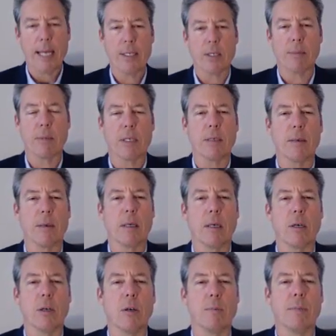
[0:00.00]
Okay, so I'm
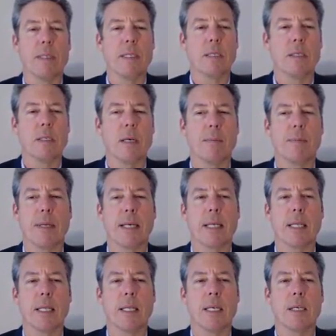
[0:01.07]
gonna open this
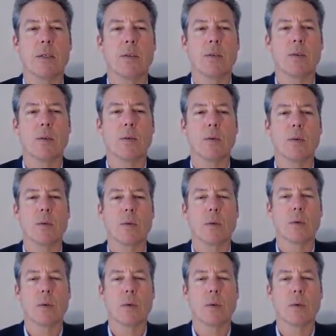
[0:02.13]
up like this.